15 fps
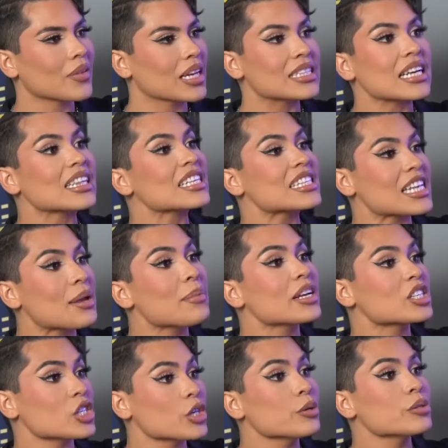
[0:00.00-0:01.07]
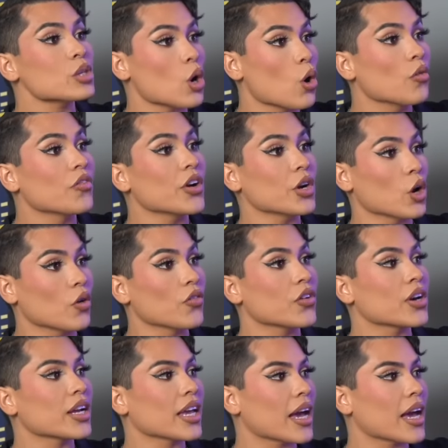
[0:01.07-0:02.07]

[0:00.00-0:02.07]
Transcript: It's just, like, the same excuse over and over again. Yeah.